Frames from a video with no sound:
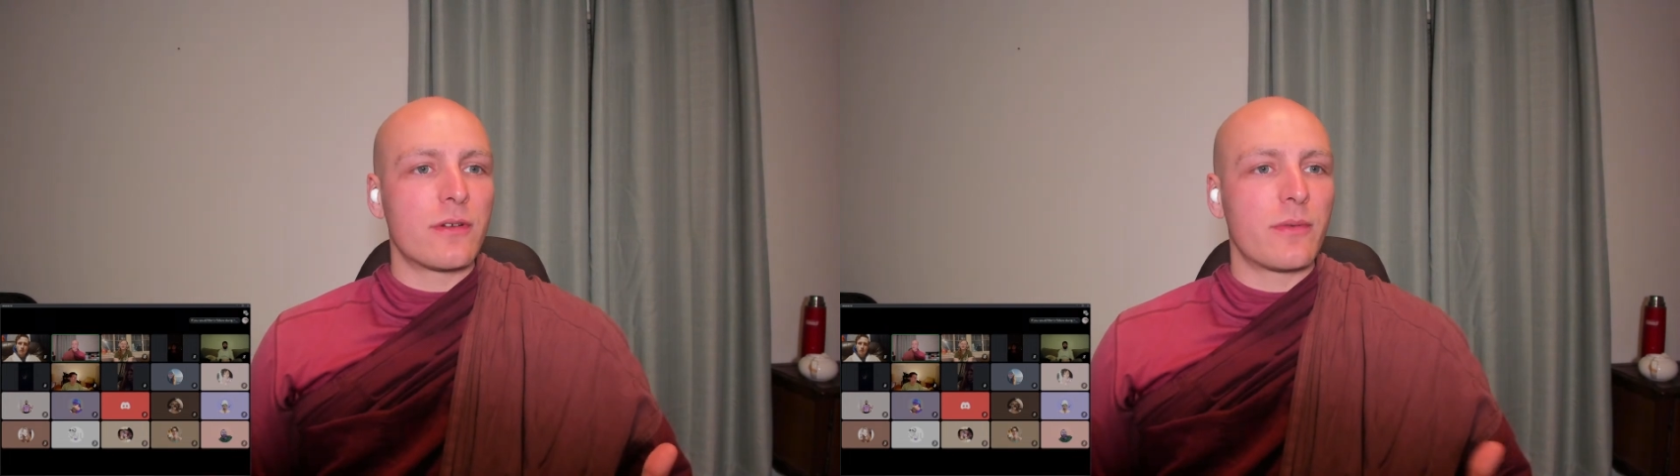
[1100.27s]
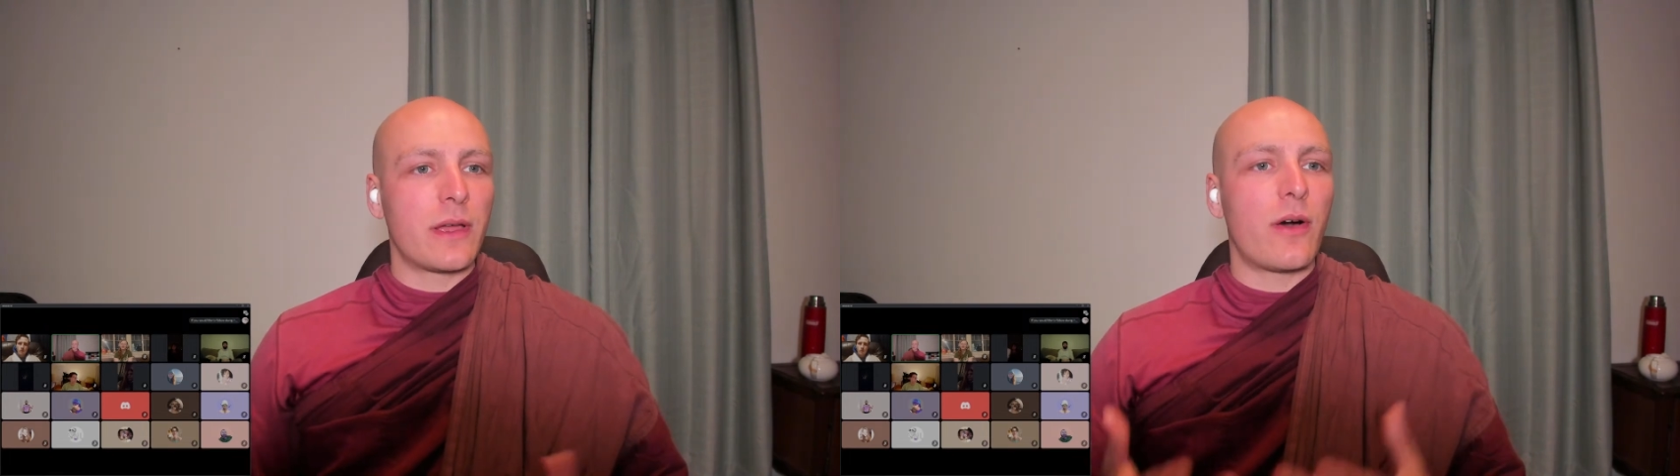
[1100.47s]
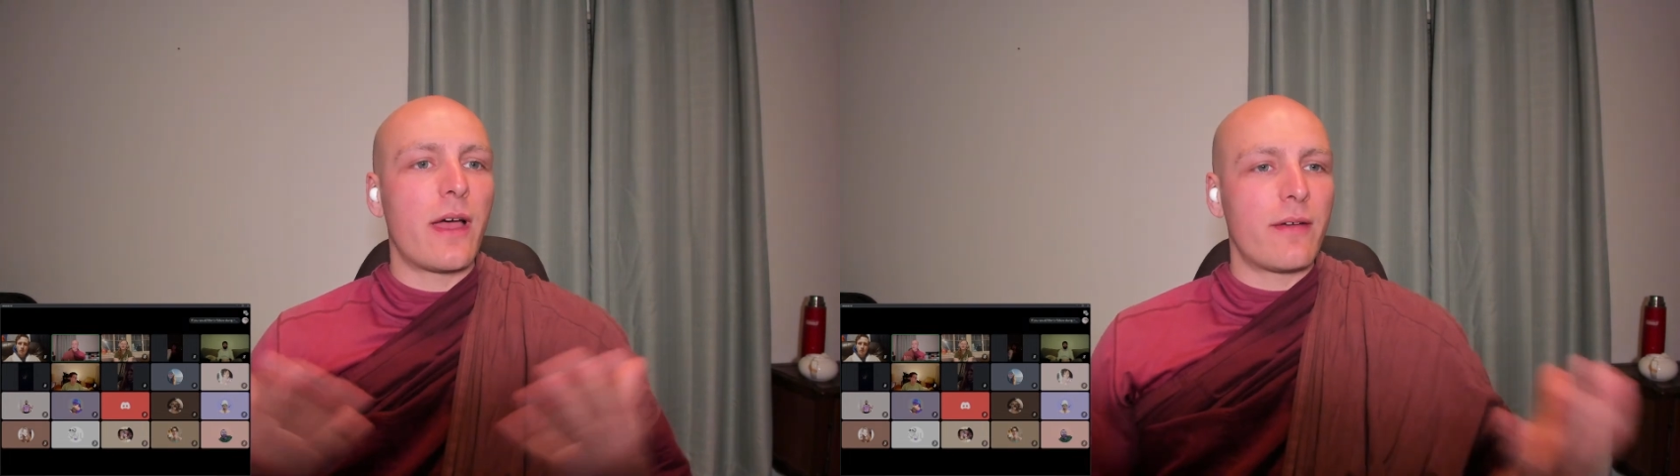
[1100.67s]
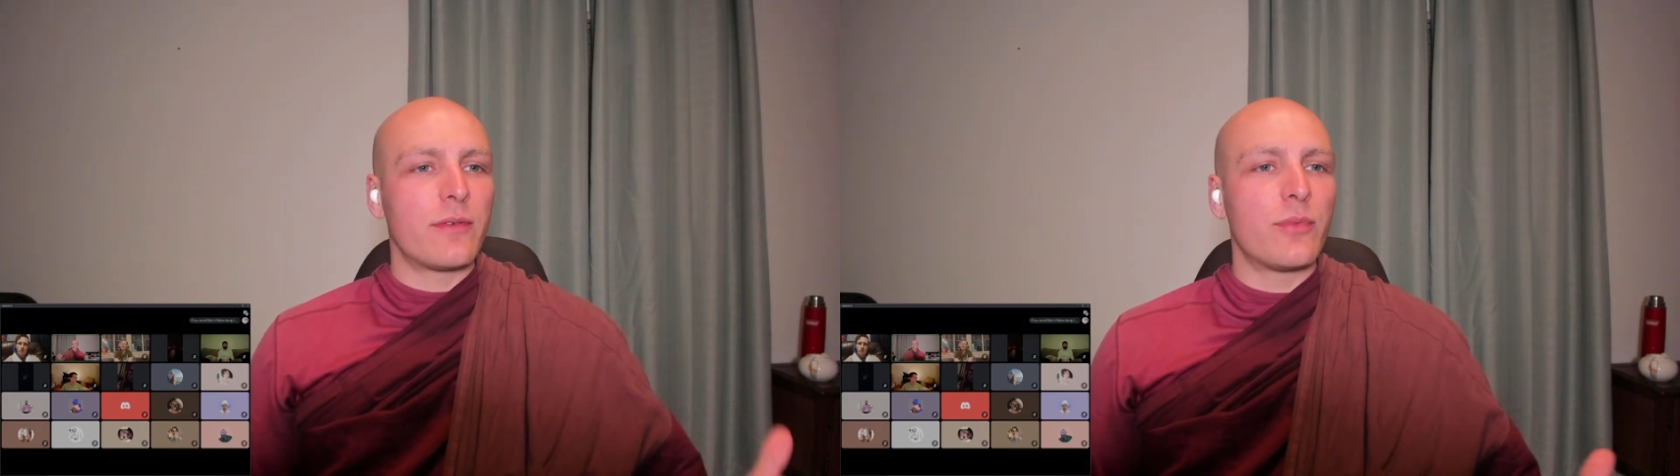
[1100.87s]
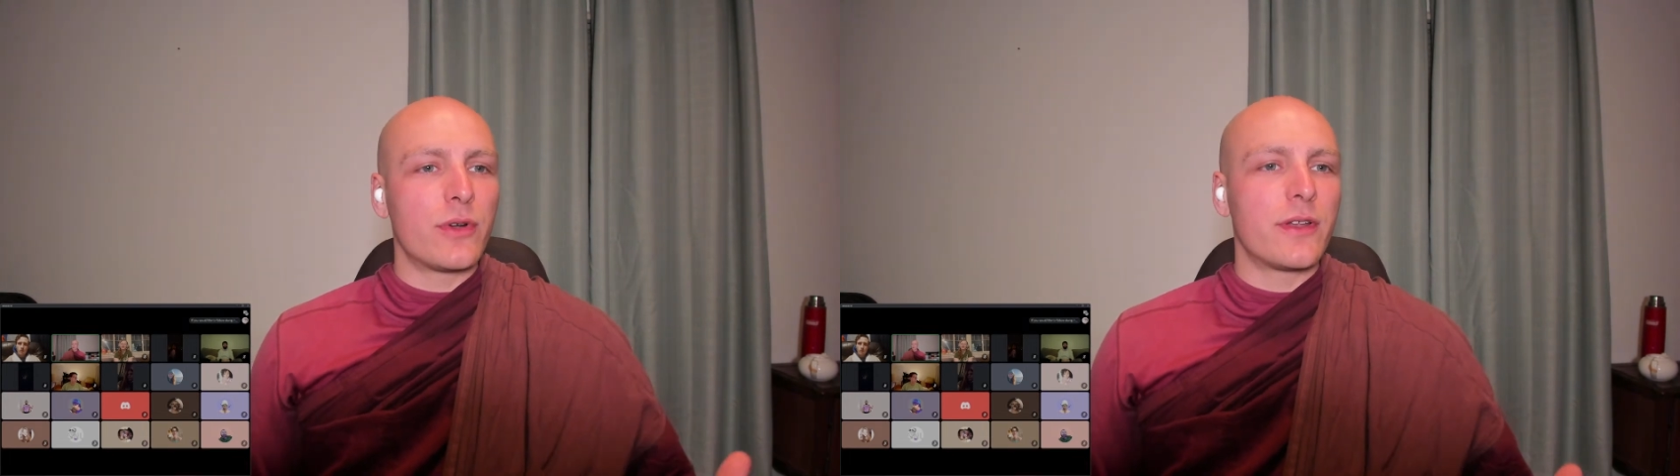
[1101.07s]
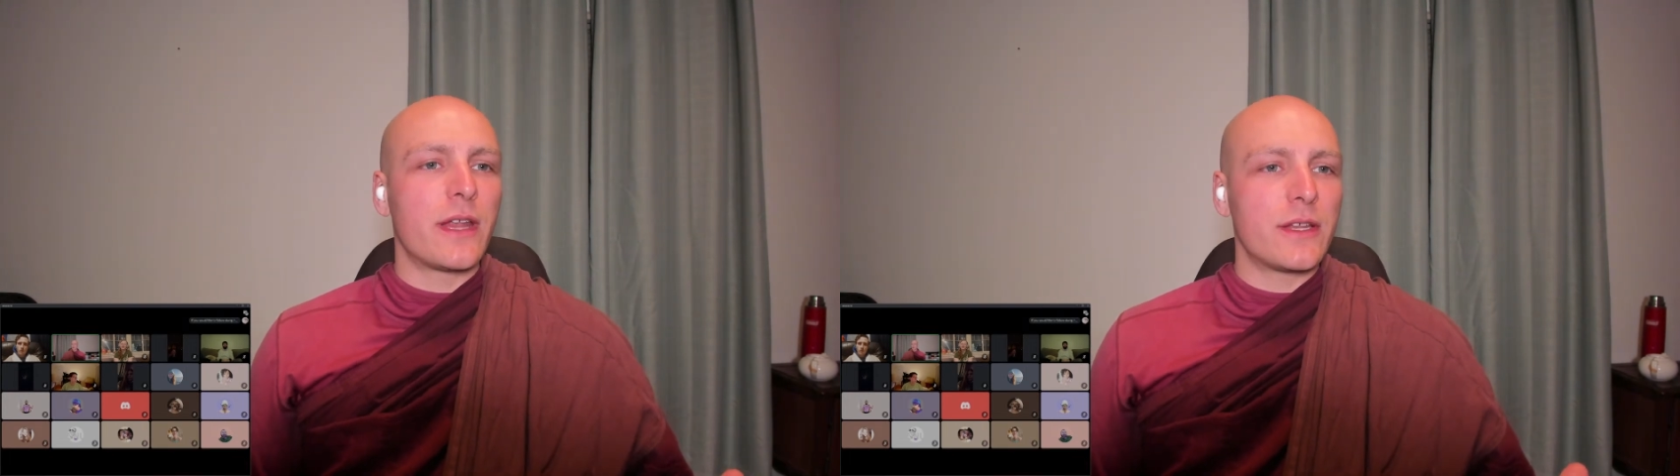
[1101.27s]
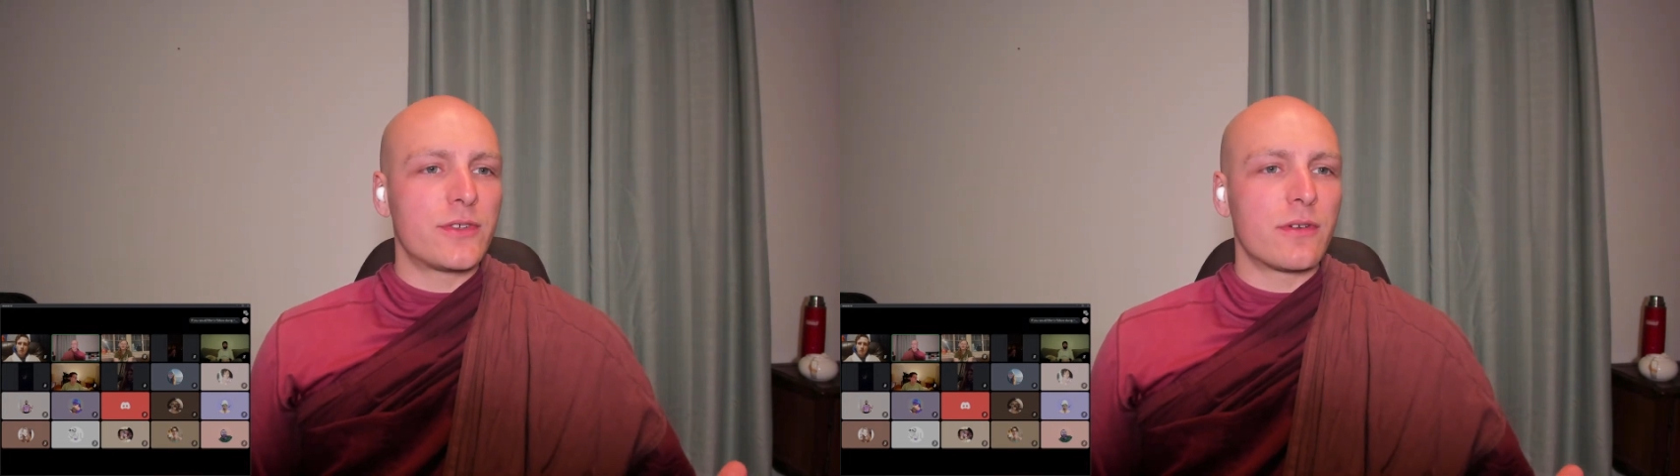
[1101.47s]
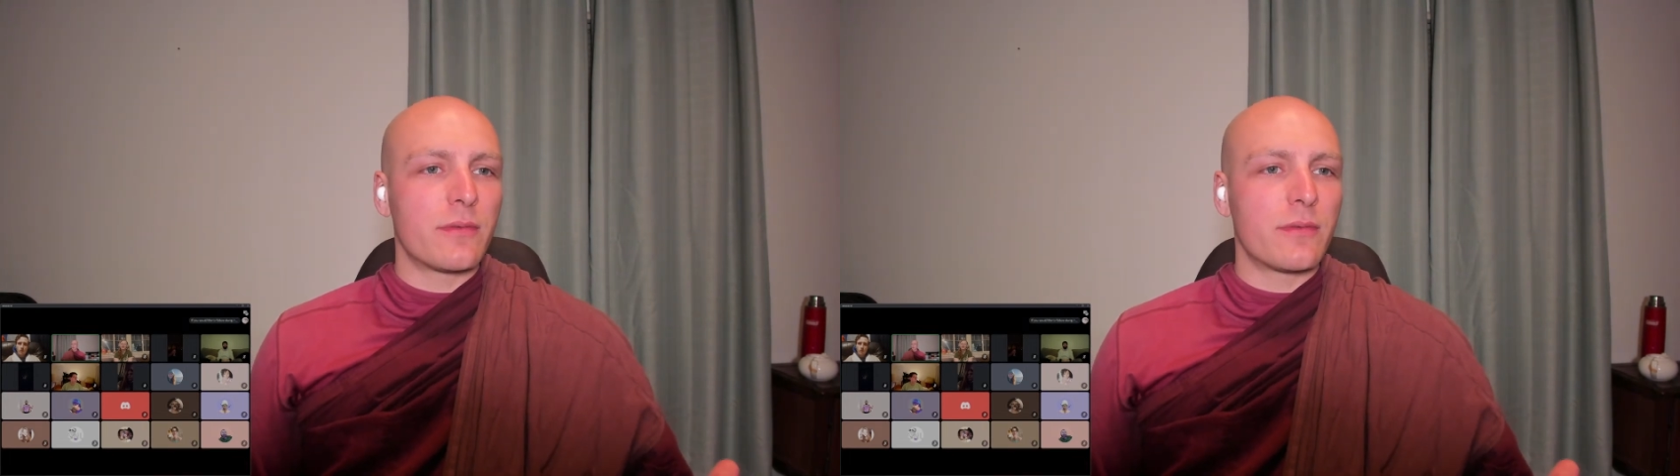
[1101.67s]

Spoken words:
We all have a Buddha nature.